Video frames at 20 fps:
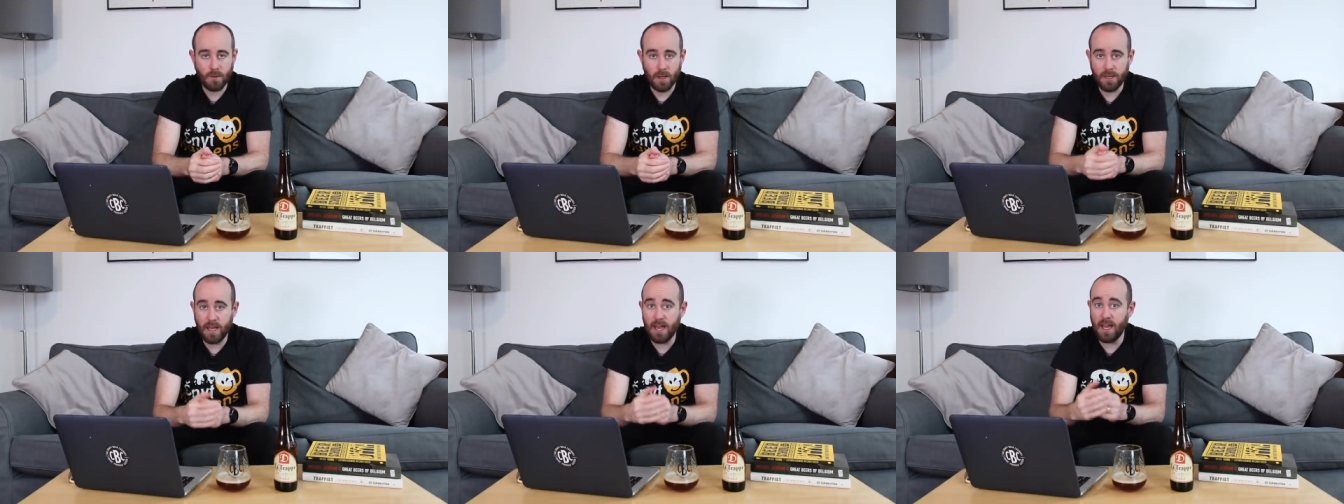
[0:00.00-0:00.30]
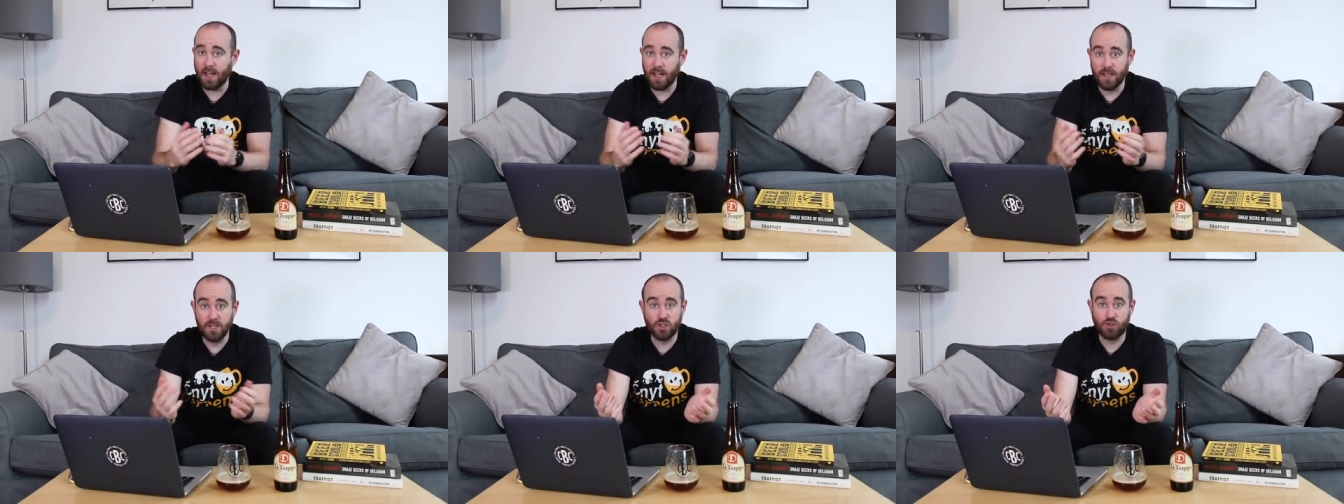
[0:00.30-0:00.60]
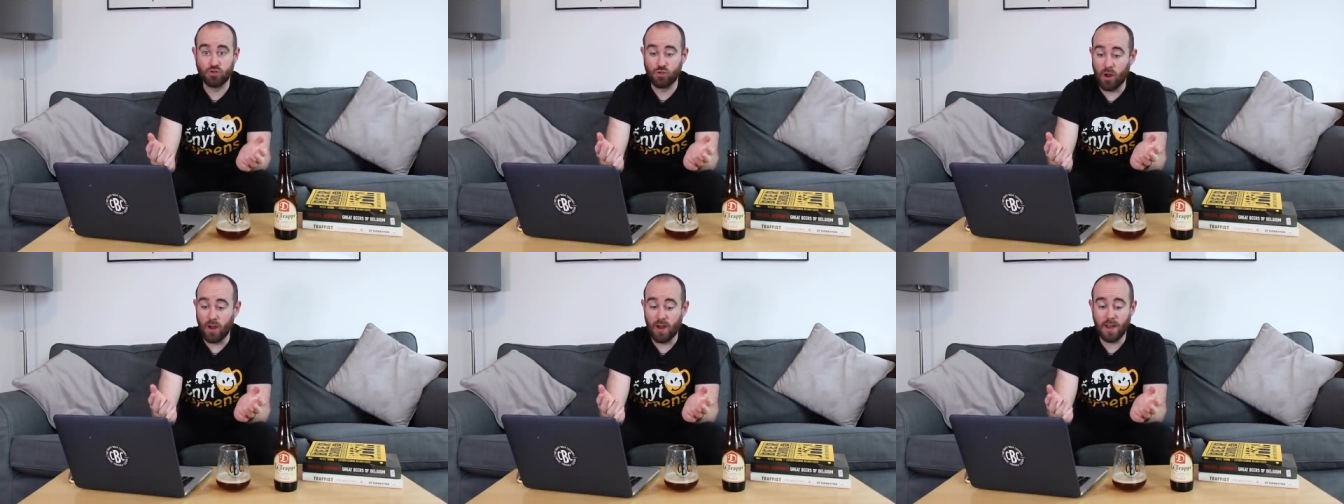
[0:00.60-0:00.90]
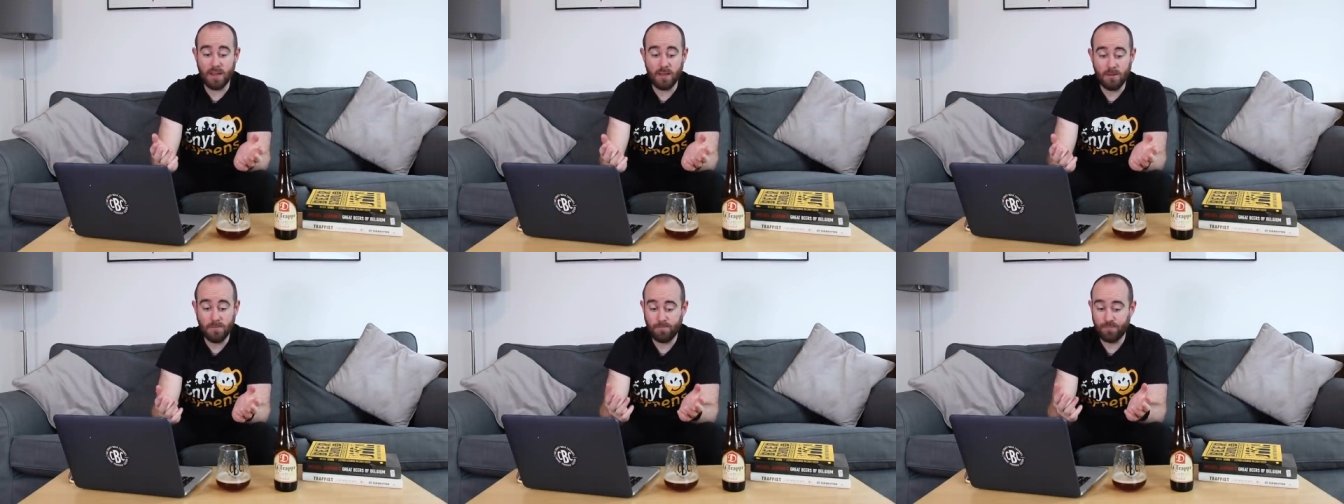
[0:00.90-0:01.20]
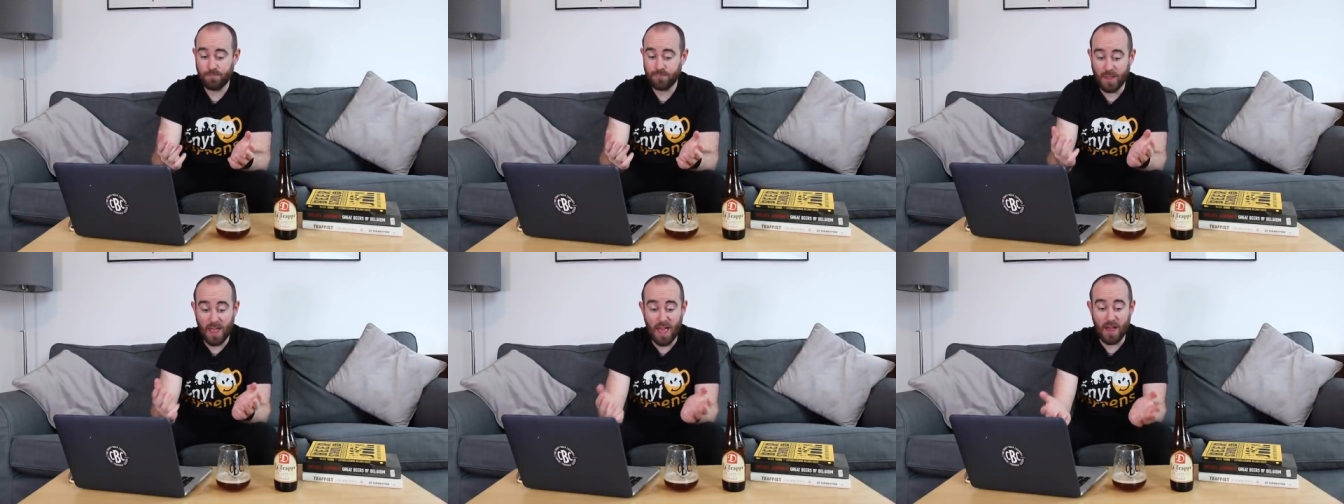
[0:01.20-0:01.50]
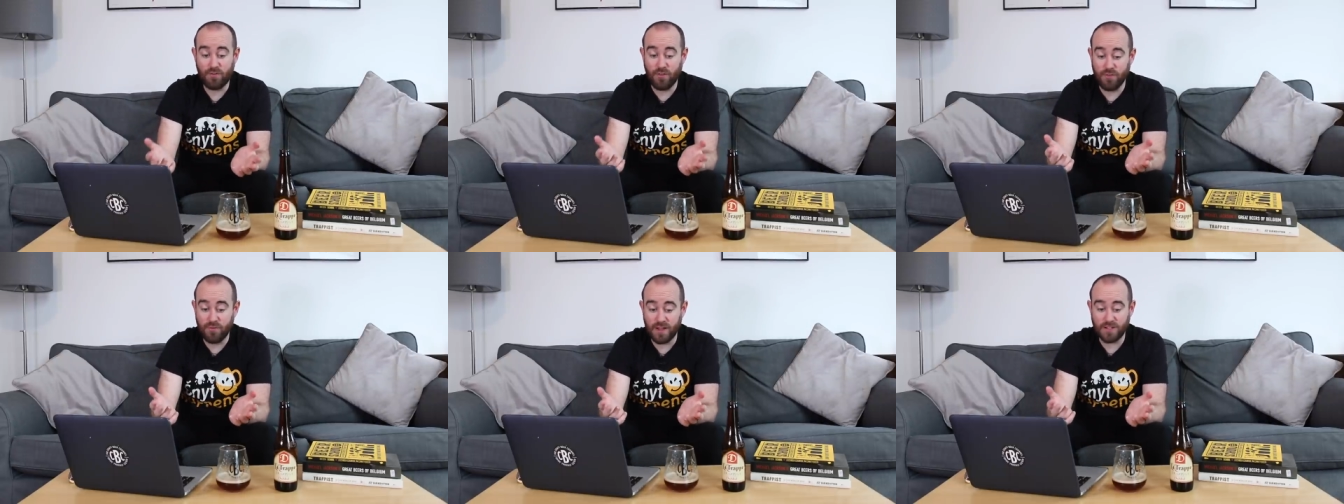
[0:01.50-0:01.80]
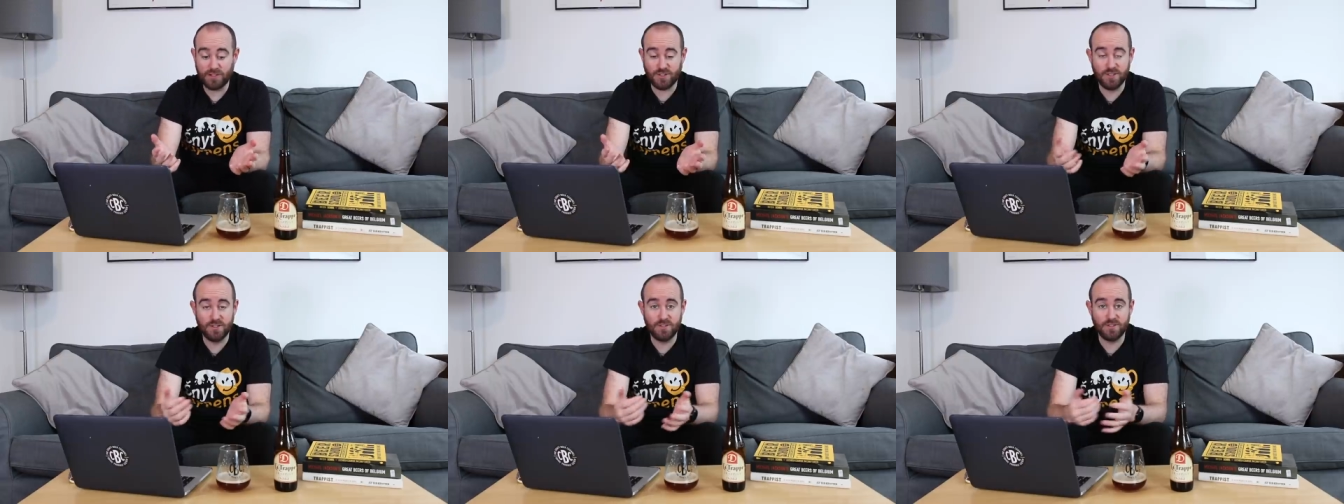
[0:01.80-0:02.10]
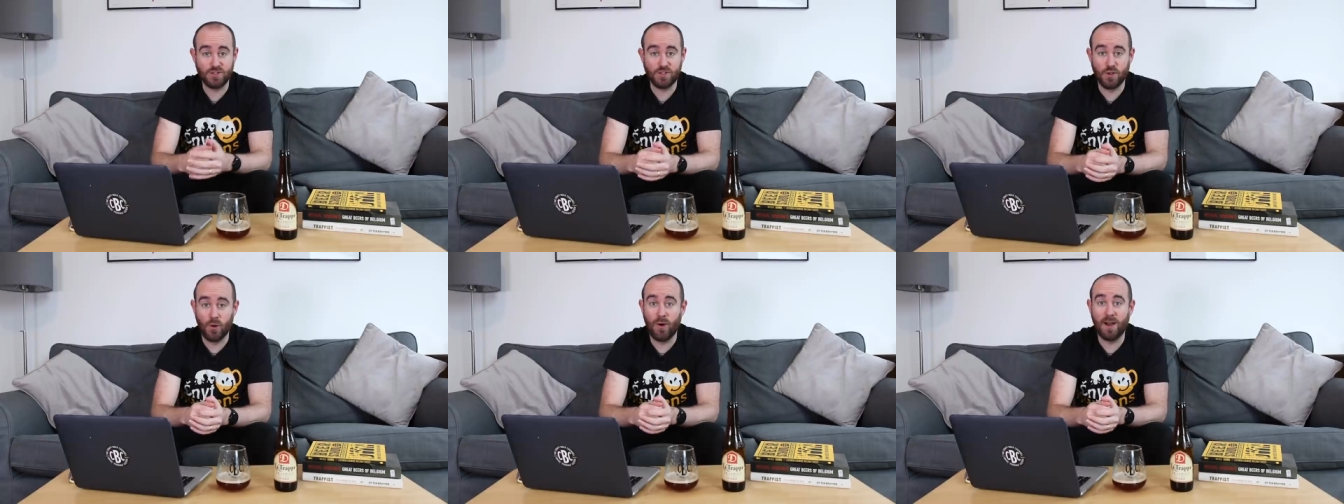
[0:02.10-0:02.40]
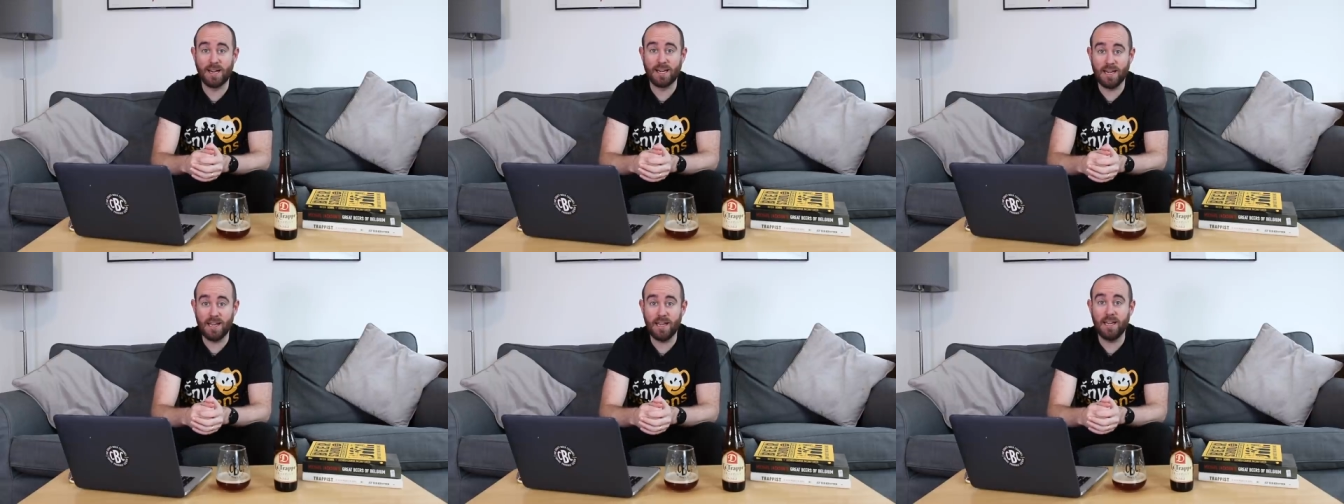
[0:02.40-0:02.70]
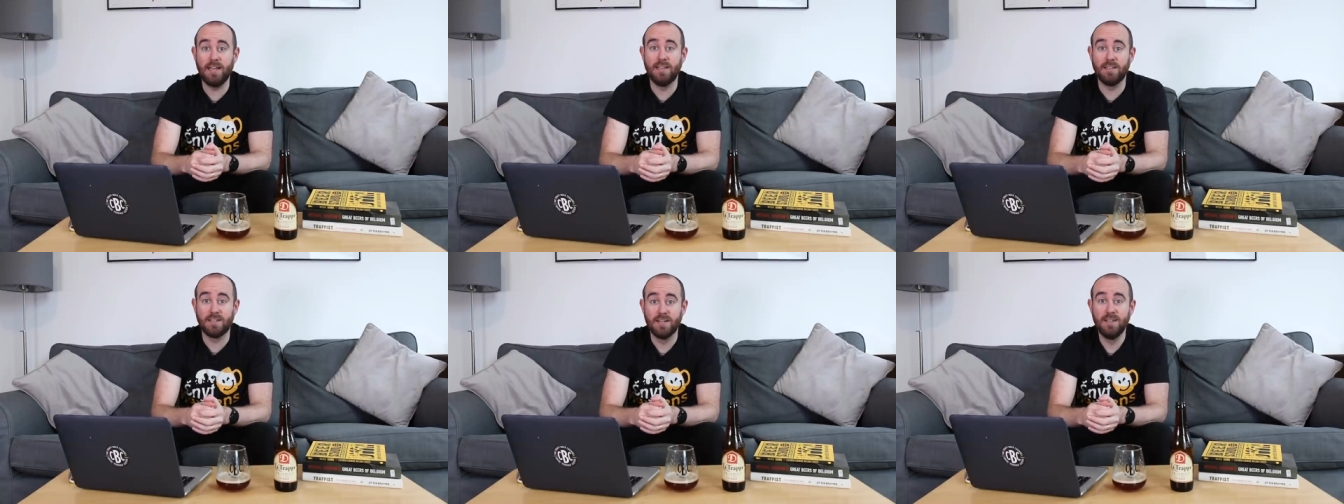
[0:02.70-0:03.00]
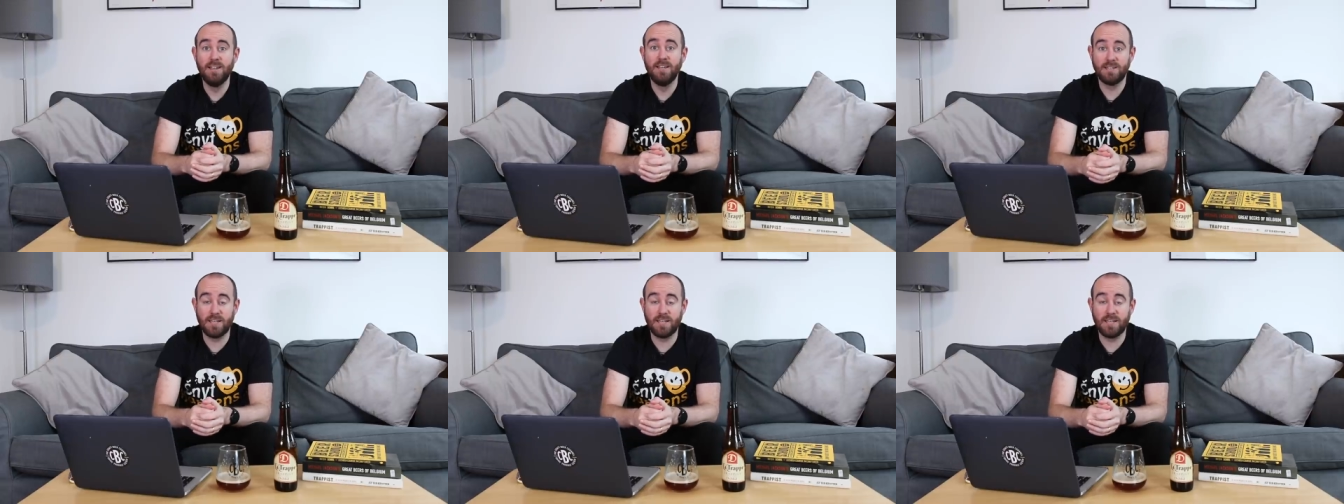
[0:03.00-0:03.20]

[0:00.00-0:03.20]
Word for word: Yeah, and dry, effervescent, so I need,